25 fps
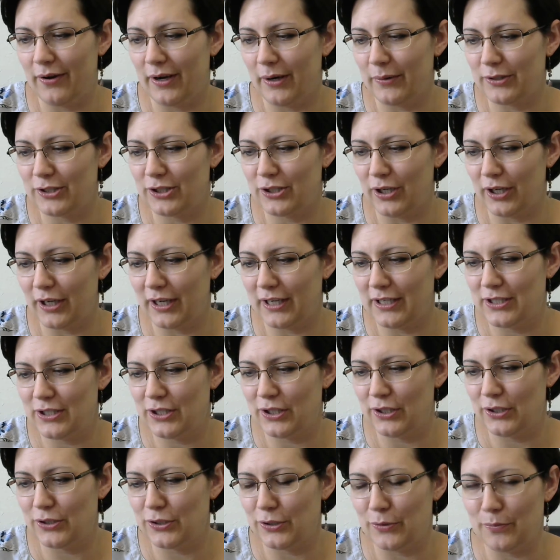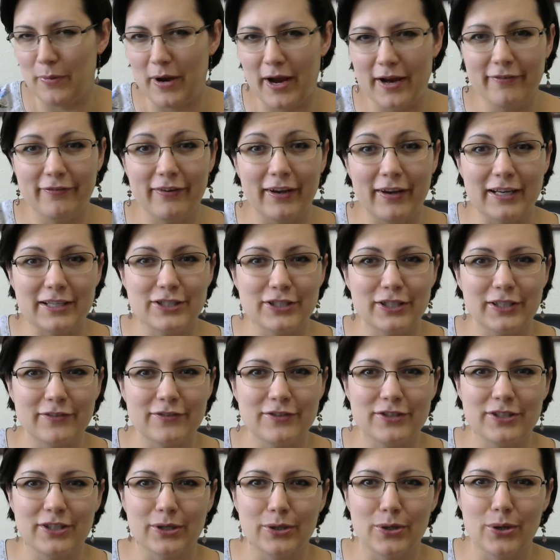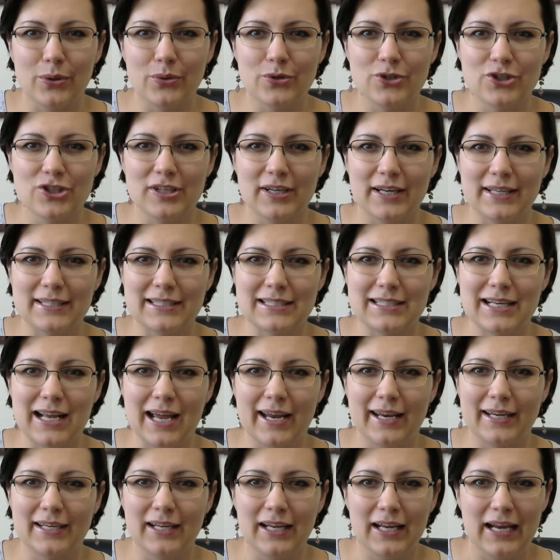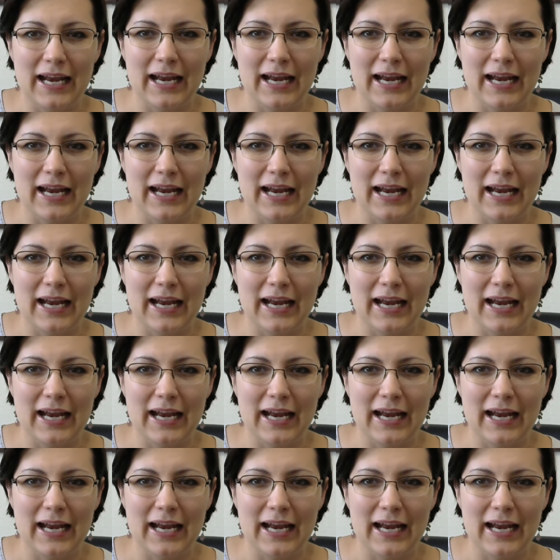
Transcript: I was talking to my fast EFT coach last night,